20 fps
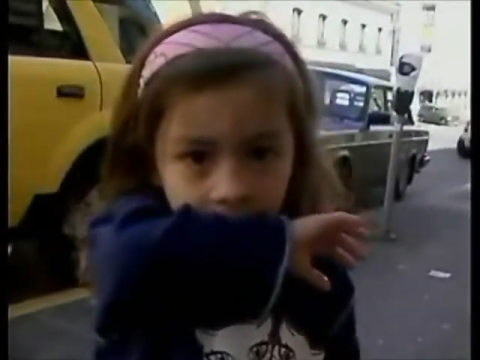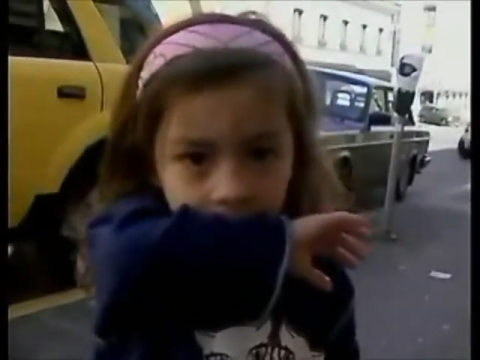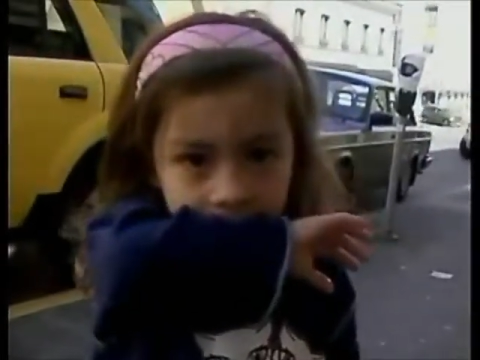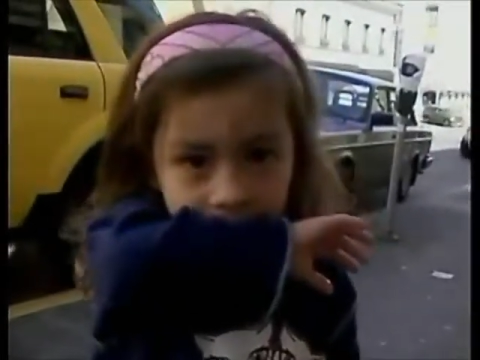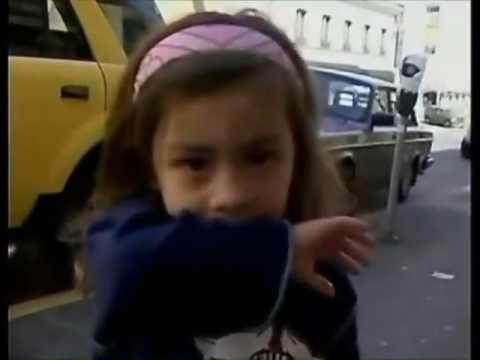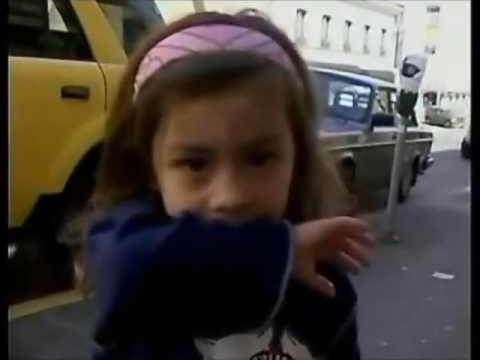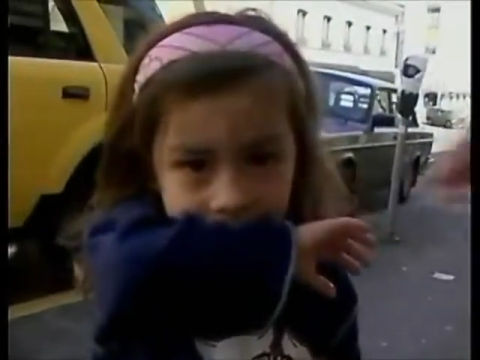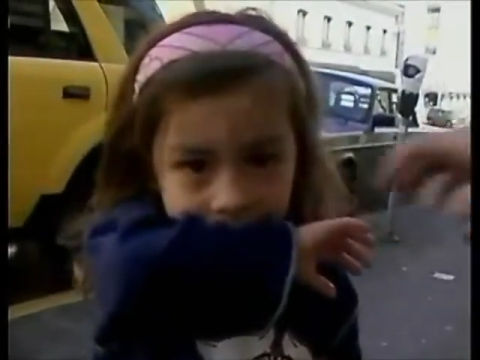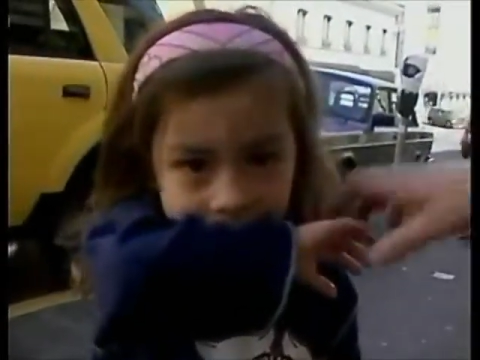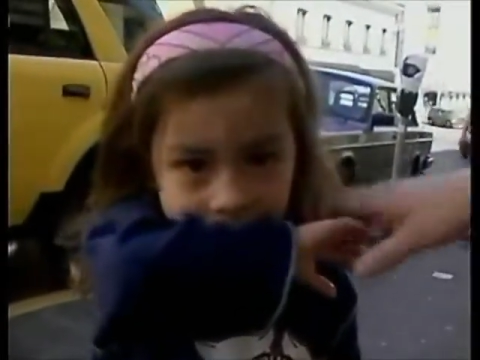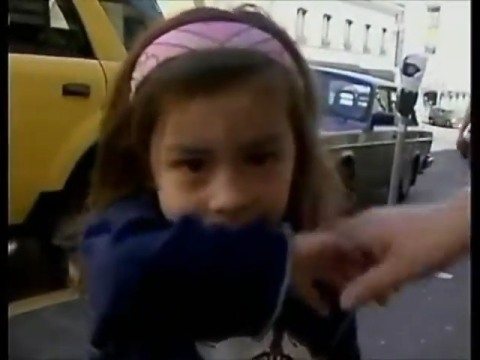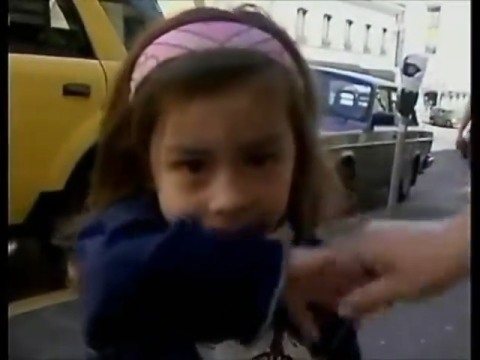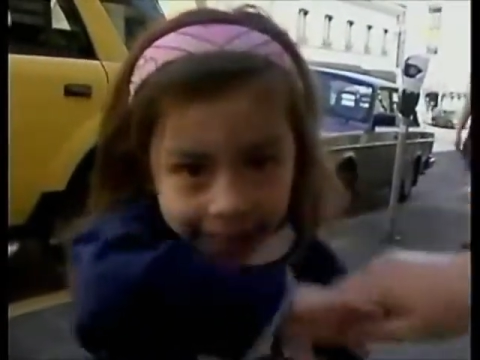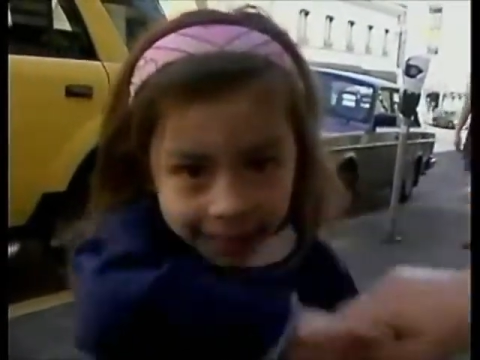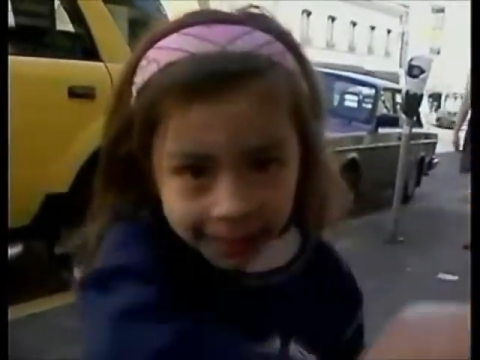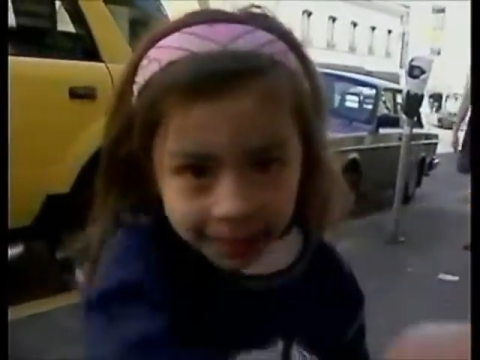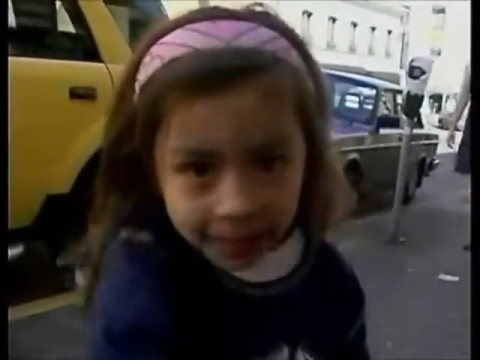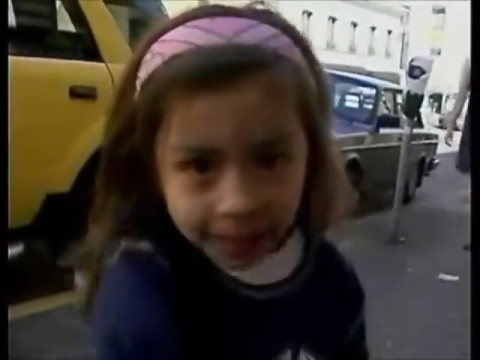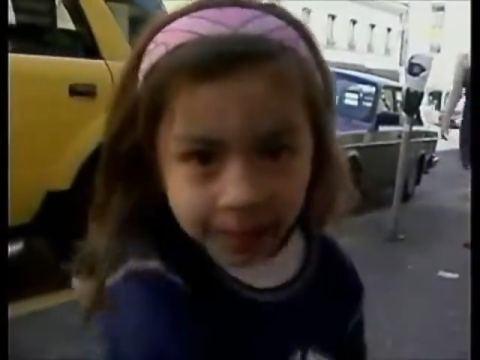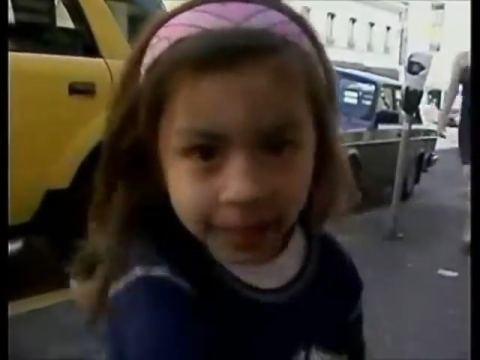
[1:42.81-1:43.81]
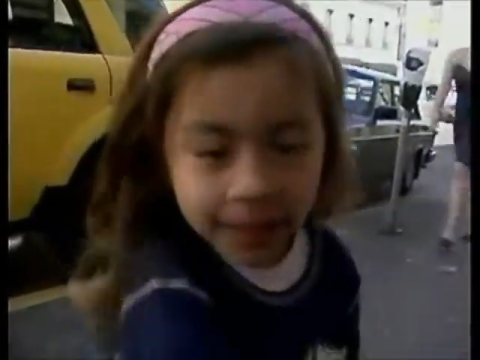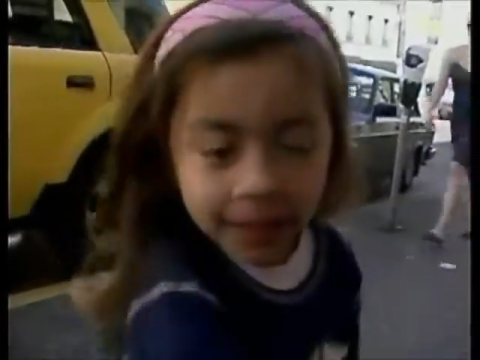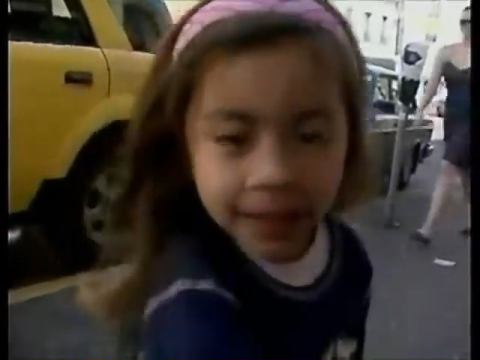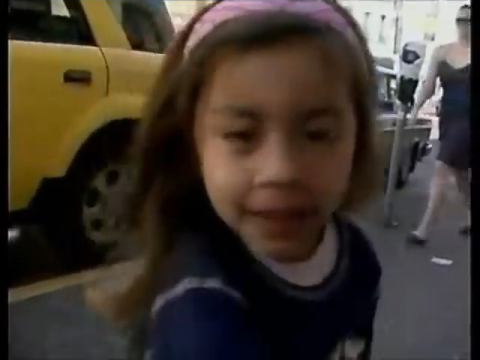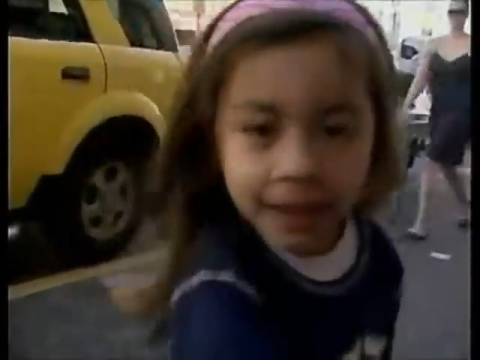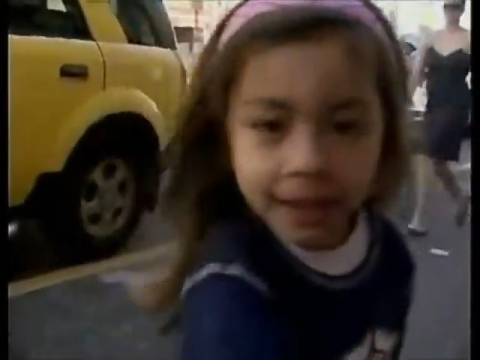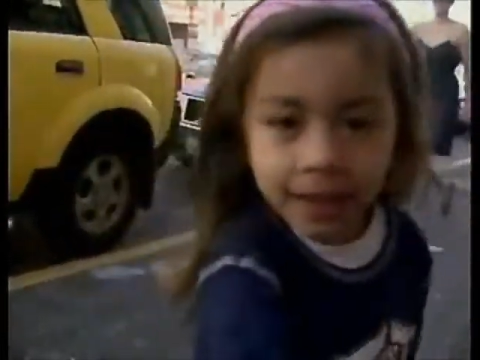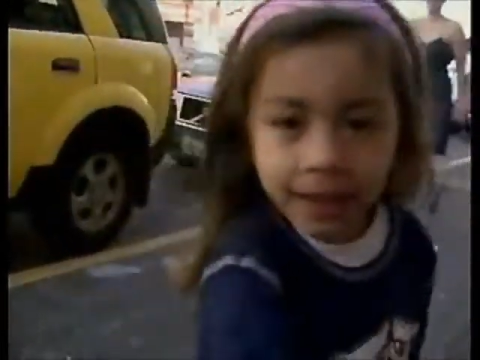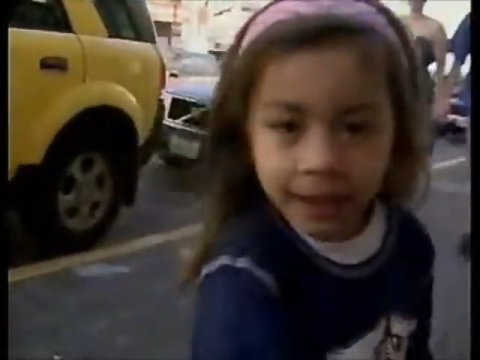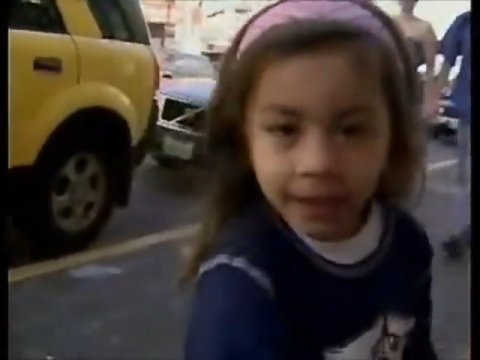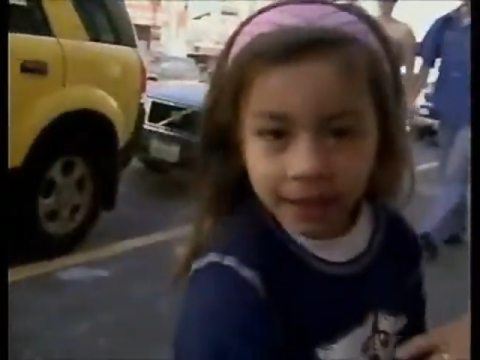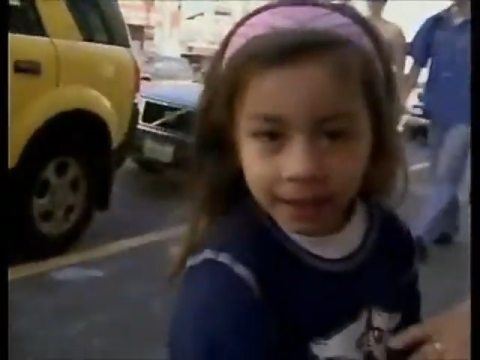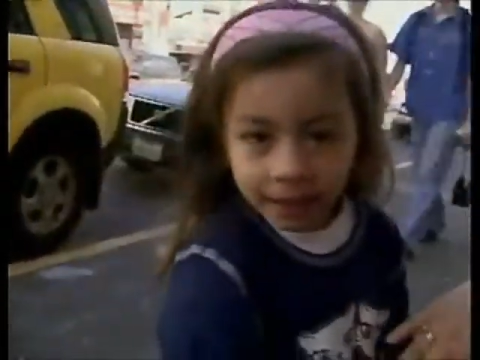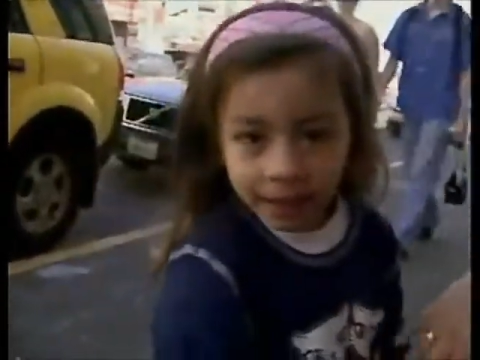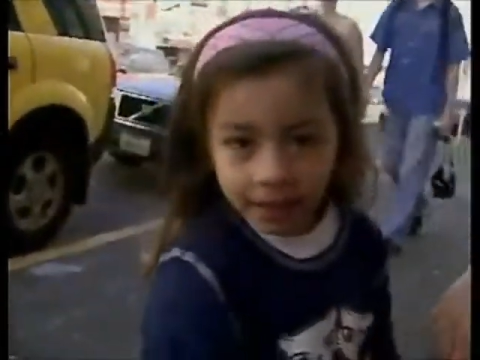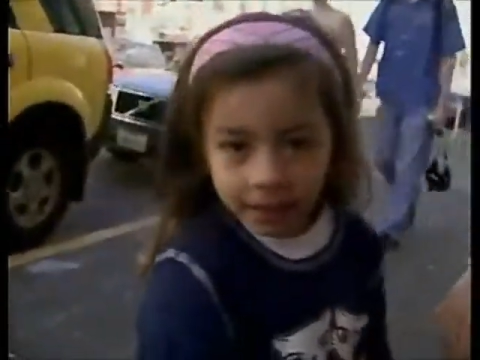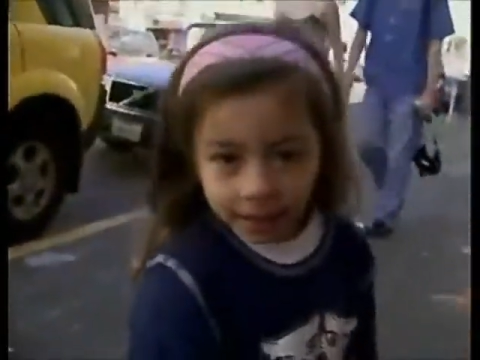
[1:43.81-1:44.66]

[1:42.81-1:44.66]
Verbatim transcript: Yeah. You did.